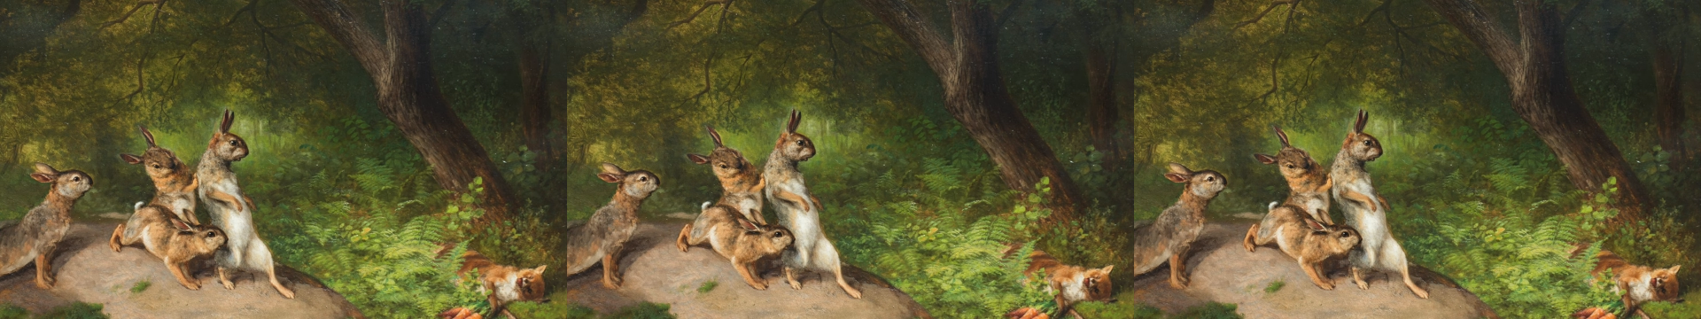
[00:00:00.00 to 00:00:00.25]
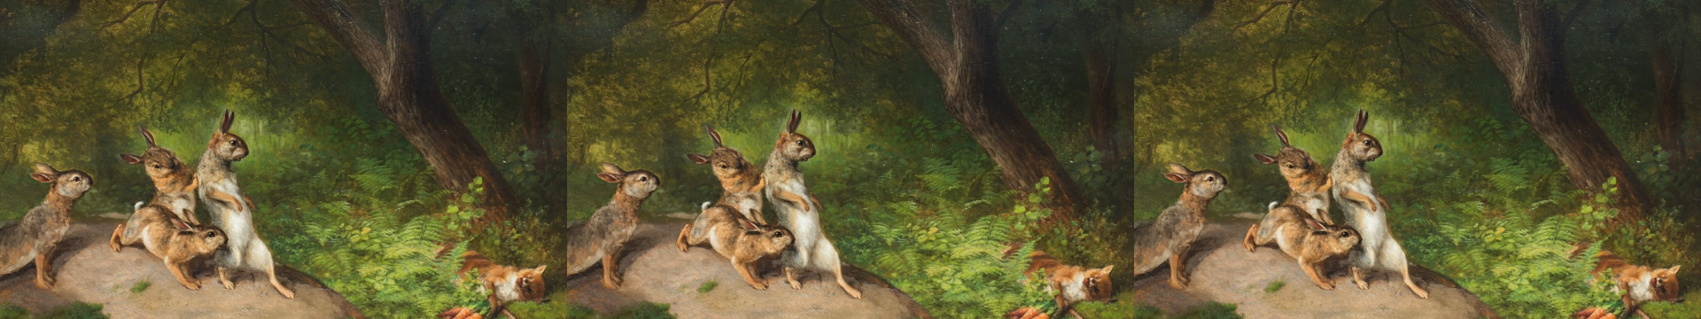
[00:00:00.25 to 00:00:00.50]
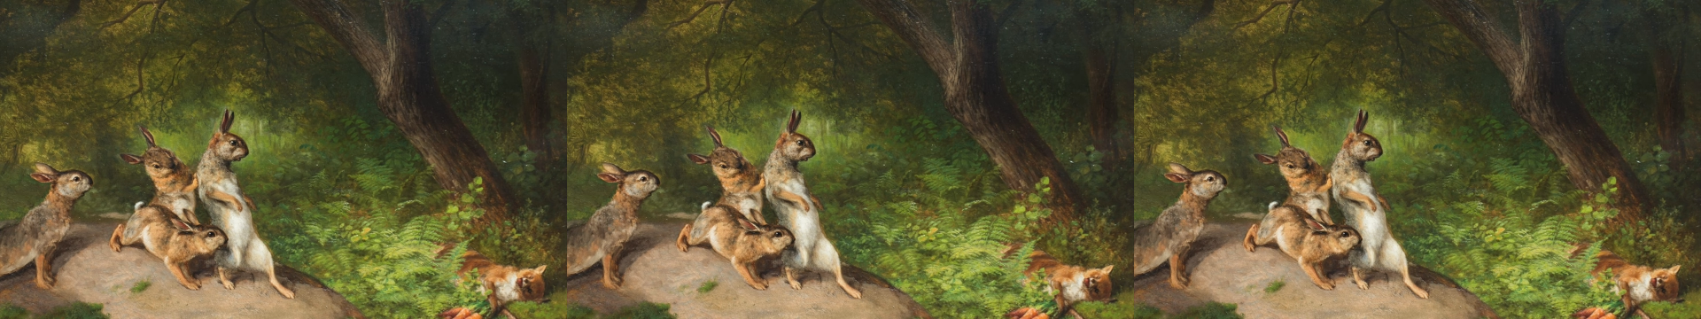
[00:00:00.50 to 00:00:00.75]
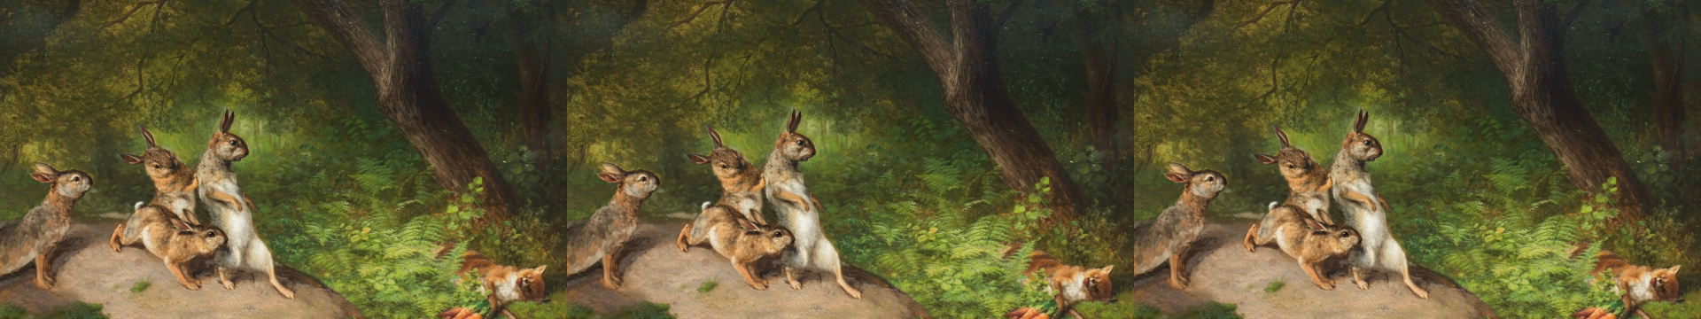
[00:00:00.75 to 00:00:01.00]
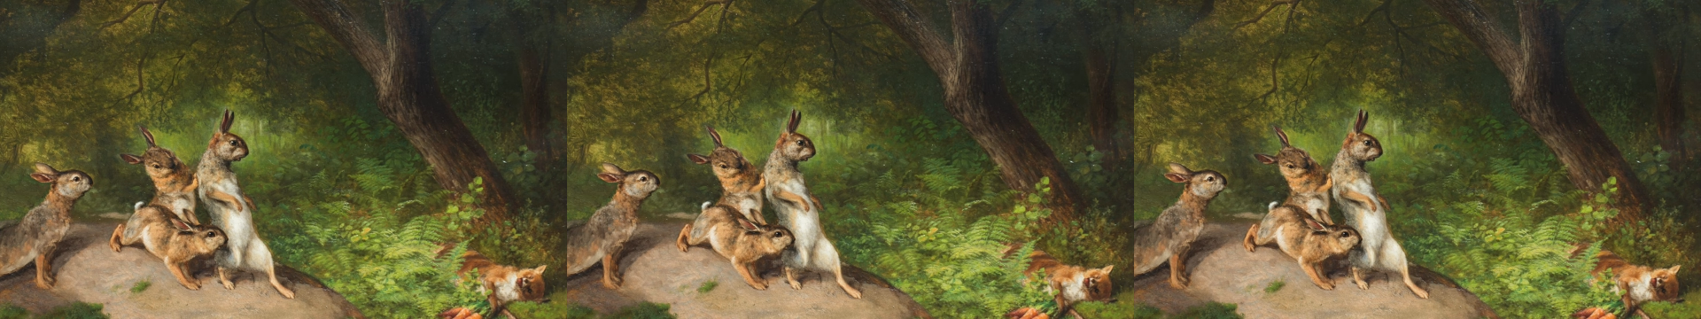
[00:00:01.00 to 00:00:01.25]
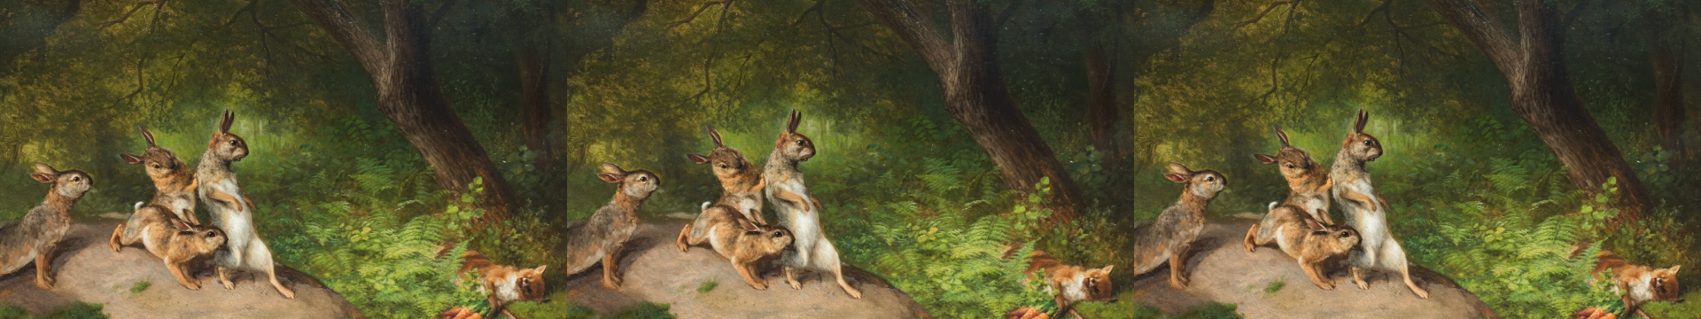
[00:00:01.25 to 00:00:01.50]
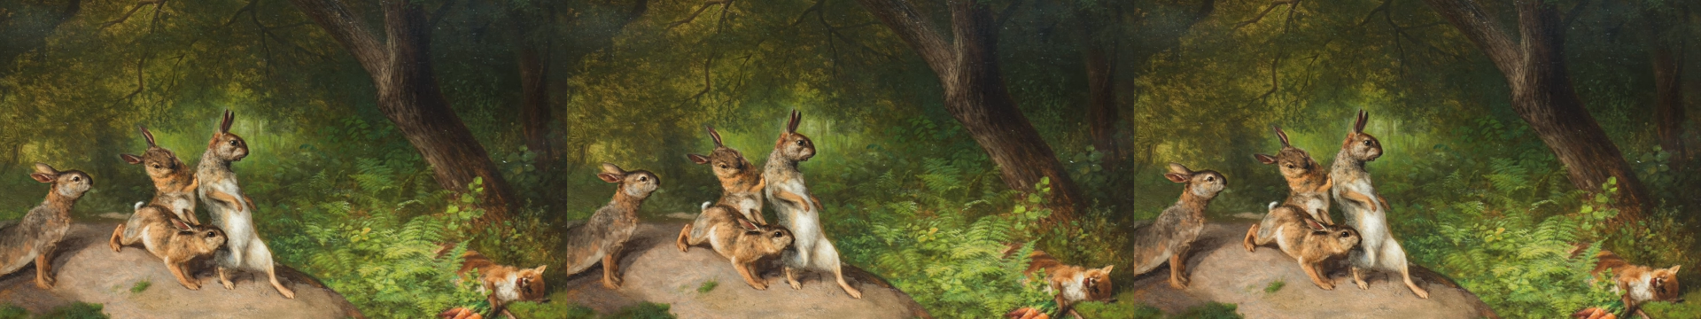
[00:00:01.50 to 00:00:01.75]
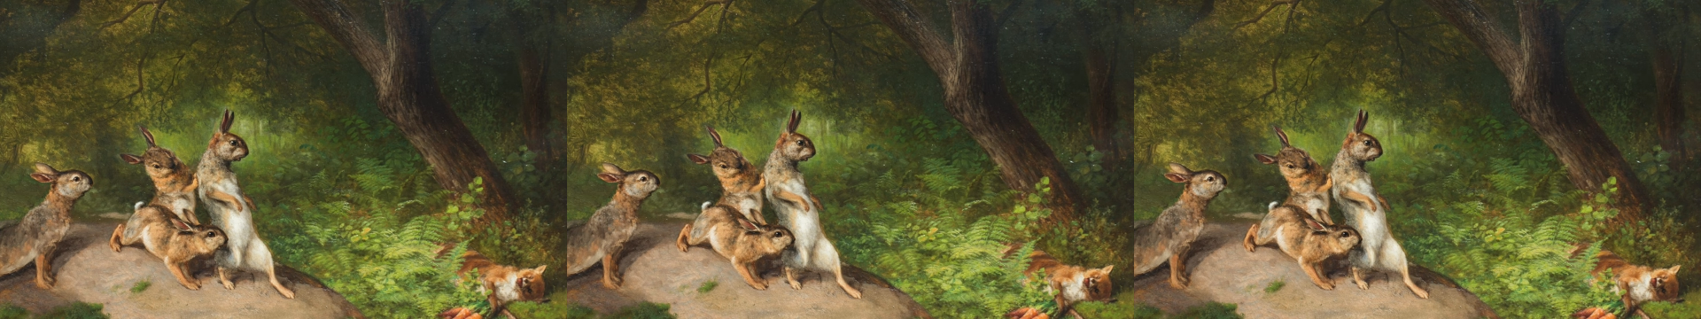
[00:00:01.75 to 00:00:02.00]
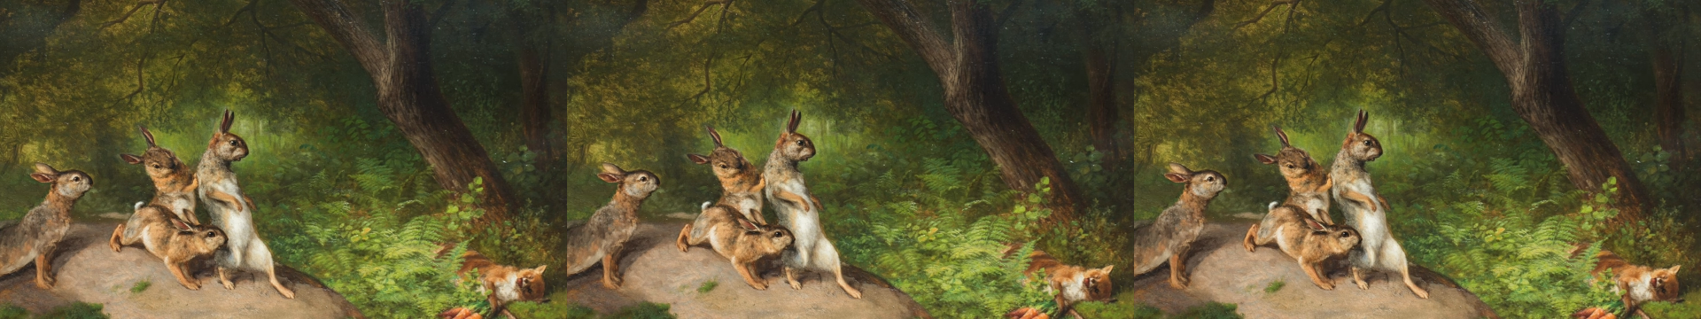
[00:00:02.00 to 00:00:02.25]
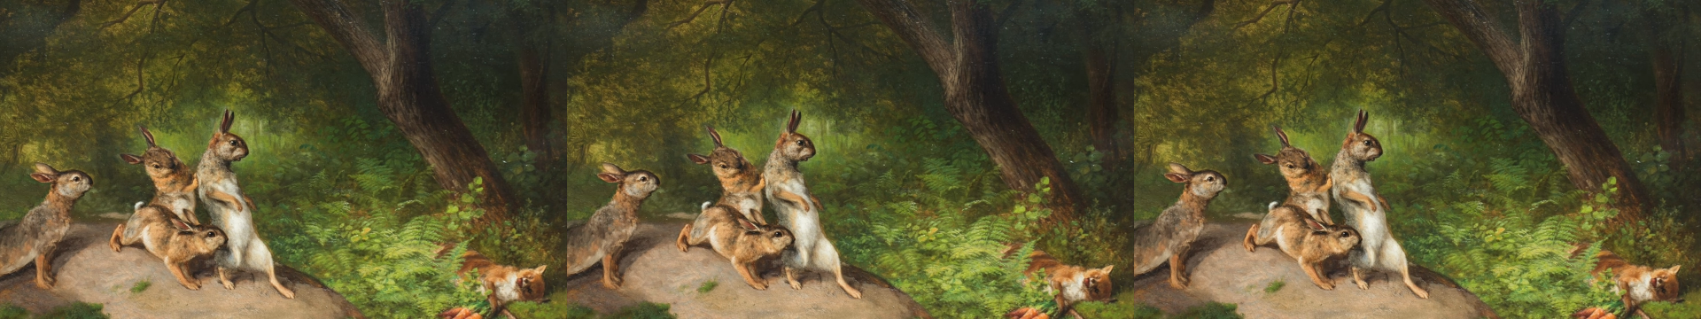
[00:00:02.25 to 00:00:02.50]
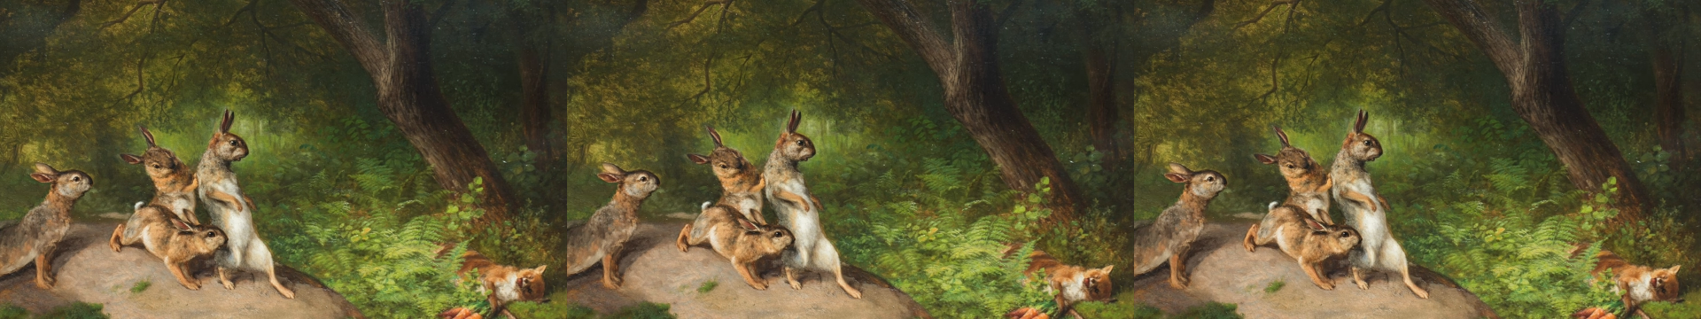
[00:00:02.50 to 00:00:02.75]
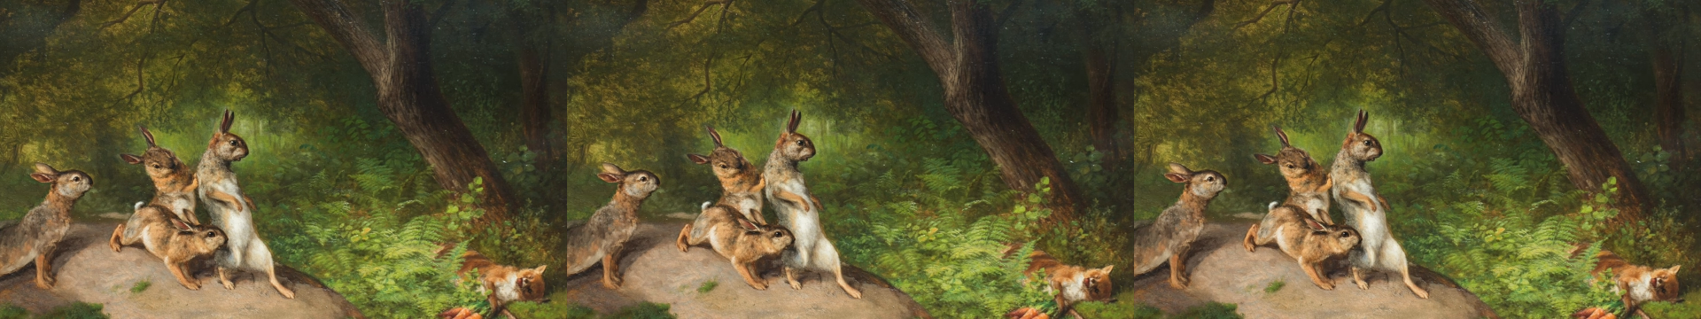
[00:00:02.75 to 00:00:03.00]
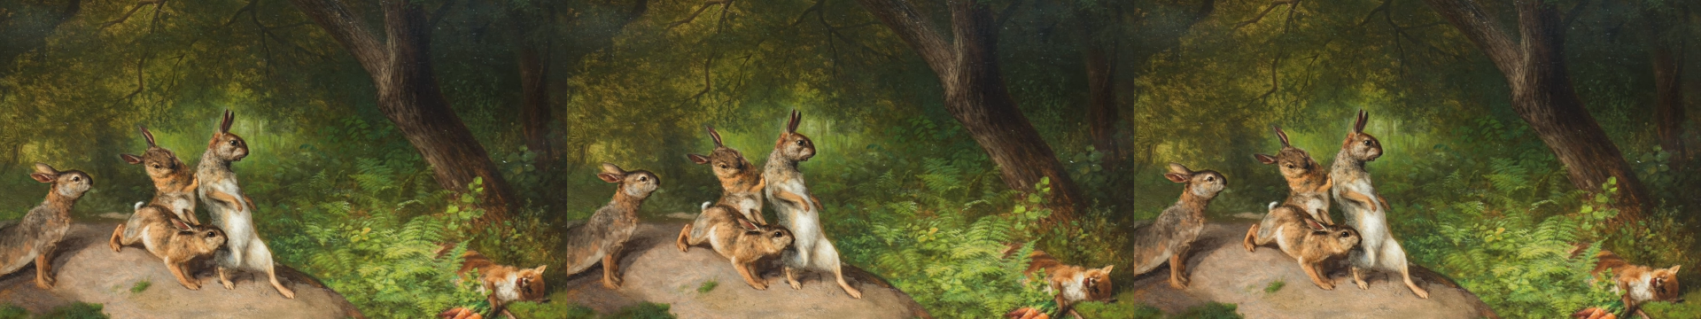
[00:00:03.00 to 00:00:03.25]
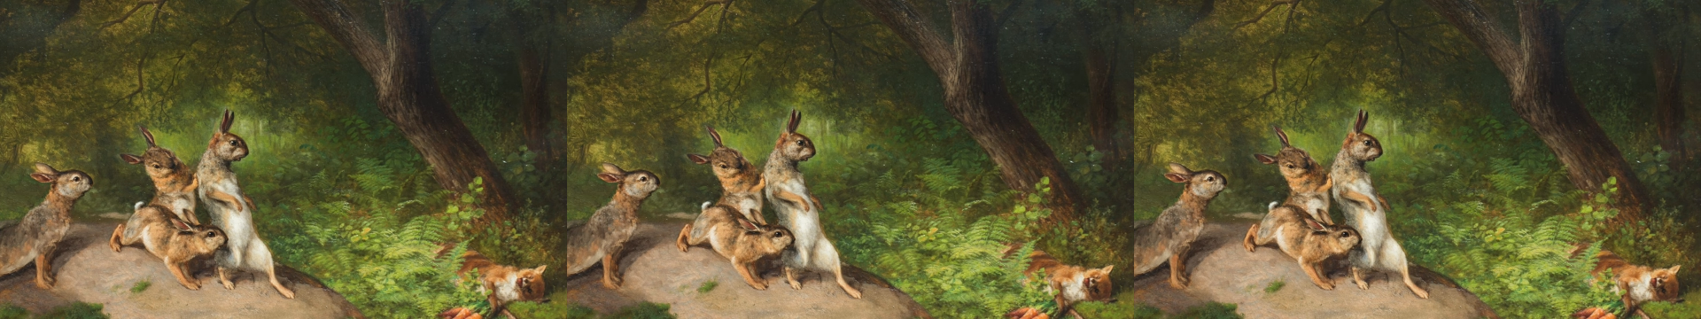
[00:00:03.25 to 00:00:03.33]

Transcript: Nobody's mouth can be seen.